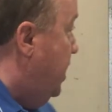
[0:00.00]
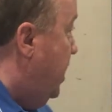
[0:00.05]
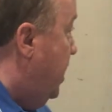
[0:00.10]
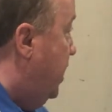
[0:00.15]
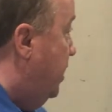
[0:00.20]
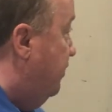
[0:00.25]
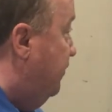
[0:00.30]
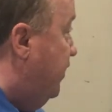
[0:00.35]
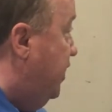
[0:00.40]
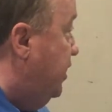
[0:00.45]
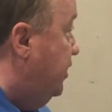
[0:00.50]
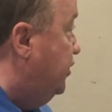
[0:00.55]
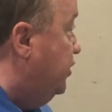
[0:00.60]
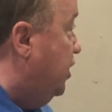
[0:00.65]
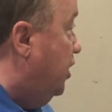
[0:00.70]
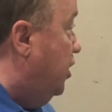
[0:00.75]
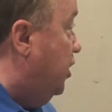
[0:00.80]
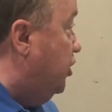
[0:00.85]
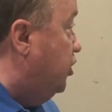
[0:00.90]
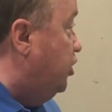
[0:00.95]
And eventually,
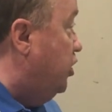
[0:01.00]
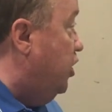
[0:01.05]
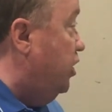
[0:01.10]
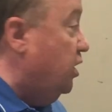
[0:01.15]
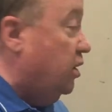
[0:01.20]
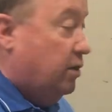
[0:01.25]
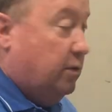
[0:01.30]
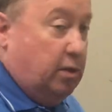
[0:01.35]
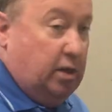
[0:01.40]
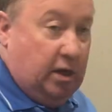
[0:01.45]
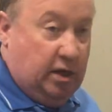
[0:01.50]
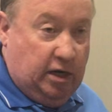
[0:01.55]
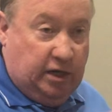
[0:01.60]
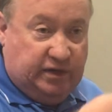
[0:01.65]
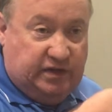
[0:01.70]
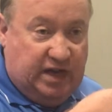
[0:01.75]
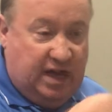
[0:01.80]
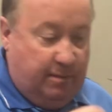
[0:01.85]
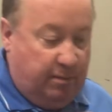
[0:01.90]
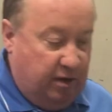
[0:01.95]
and I'll show you an
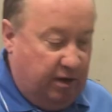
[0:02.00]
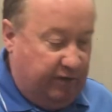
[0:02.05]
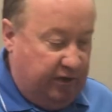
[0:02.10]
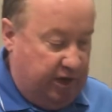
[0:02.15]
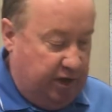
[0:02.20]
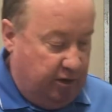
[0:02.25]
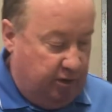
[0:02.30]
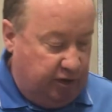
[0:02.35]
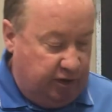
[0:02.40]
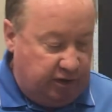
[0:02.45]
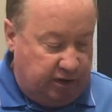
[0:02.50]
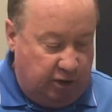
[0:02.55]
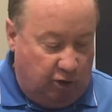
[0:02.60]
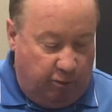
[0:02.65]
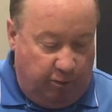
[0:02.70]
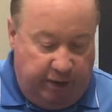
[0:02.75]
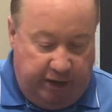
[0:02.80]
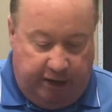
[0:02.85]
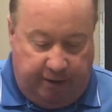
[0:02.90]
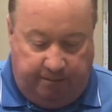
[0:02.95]
example of it here in just a
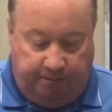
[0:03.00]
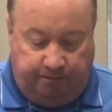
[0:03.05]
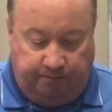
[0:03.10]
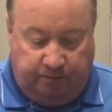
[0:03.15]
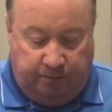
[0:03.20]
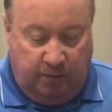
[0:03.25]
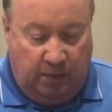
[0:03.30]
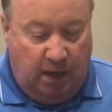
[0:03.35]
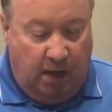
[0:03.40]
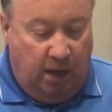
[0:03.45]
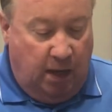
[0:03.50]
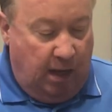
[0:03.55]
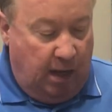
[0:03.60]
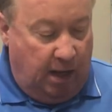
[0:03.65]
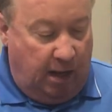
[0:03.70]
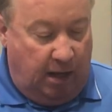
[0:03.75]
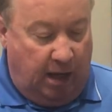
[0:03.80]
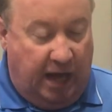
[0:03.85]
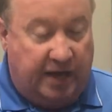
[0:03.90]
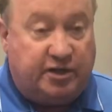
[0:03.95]
little bit.
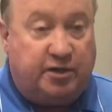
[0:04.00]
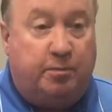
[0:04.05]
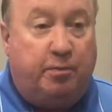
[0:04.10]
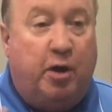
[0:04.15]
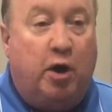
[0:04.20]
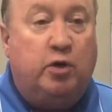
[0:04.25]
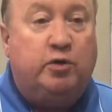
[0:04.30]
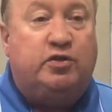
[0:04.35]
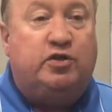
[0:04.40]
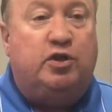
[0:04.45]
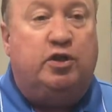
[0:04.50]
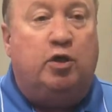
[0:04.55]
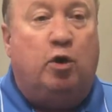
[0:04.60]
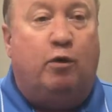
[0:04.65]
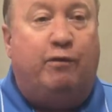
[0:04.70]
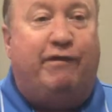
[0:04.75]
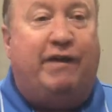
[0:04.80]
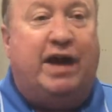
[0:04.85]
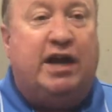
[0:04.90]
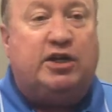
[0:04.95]
As opposed to the
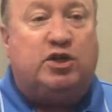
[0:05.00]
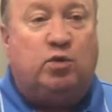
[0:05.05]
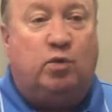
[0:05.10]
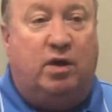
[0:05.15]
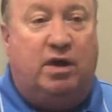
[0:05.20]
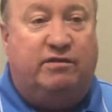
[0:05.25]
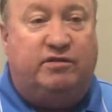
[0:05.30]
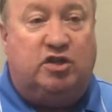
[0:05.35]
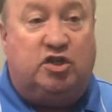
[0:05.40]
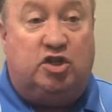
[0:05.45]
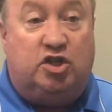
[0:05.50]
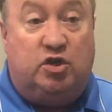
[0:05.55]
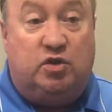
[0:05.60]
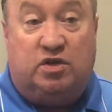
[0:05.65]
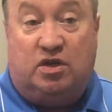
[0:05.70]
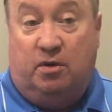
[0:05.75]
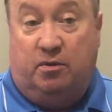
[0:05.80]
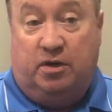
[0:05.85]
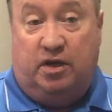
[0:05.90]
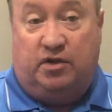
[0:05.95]
old-fashioned way of just
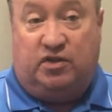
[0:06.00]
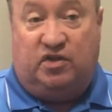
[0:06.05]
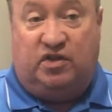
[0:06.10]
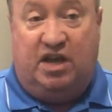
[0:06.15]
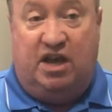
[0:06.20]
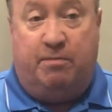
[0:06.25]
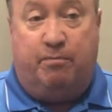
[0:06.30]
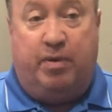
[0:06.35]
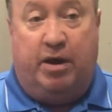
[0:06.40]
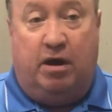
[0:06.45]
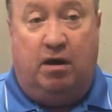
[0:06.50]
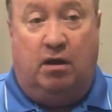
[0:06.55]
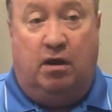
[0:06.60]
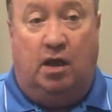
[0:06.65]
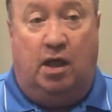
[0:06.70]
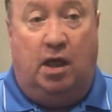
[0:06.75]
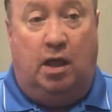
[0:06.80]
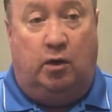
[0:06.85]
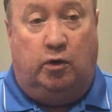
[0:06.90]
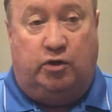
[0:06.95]
using a step
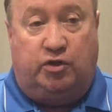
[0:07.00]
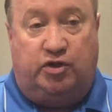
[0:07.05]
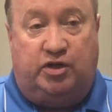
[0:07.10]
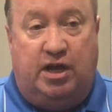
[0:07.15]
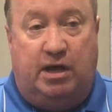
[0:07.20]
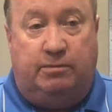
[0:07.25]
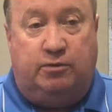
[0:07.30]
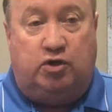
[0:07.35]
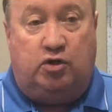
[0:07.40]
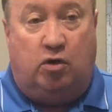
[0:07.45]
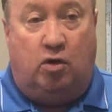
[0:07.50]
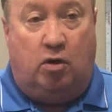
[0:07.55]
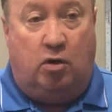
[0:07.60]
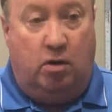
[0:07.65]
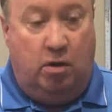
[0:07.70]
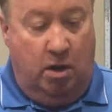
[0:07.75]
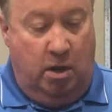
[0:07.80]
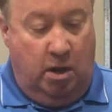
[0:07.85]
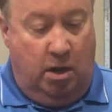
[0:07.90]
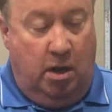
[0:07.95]
parallel or step jaw,
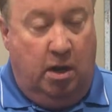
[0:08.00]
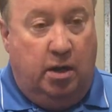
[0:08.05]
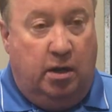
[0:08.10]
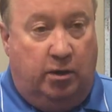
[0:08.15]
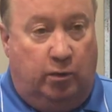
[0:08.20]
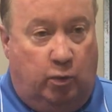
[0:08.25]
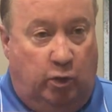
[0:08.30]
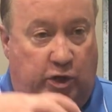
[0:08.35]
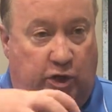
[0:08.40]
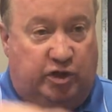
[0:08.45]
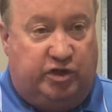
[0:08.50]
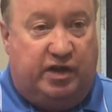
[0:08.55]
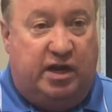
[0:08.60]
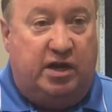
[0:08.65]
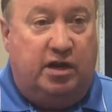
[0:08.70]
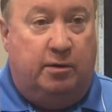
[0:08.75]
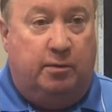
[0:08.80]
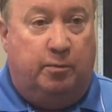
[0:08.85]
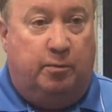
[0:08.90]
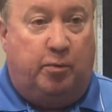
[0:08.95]
where you're
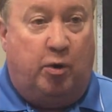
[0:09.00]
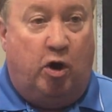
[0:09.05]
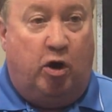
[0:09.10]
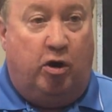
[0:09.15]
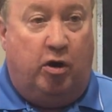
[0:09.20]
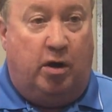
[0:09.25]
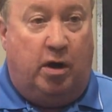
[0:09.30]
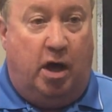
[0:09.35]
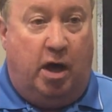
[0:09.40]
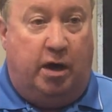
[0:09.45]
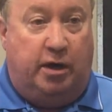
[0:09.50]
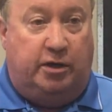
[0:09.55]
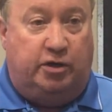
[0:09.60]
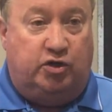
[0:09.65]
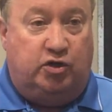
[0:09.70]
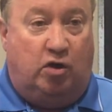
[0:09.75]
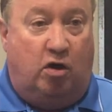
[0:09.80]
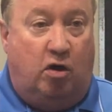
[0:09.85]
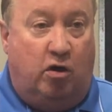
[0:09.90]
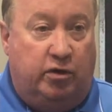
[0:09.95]
setting a part on a
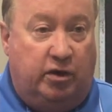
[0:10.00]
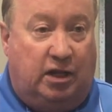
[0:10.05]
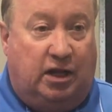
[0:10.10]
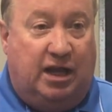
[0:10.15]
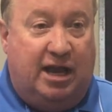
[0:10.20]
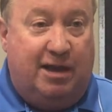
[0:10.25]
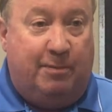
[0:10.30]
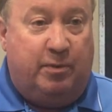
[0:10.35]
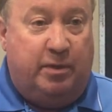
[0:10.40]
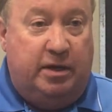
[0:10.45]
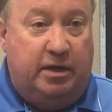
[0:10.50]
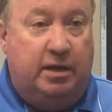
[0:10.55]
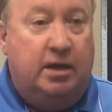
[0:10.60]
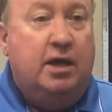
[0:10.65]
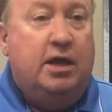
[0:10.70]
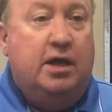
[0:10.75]
jaw and clamping it.